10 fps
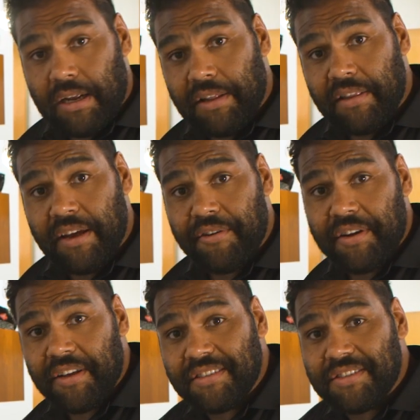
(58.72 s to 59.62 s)
And there
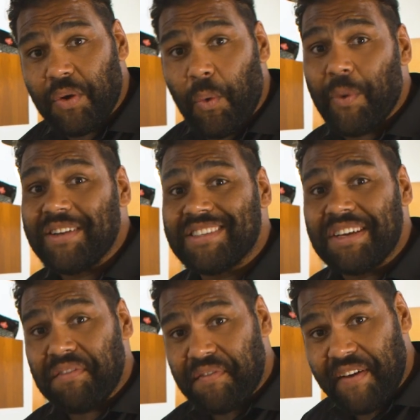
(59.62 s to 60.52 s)
it is,
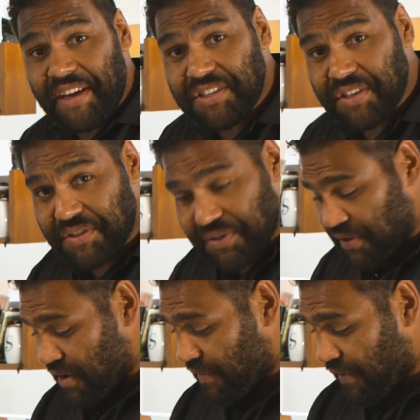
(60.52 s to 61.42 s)
winter veg stir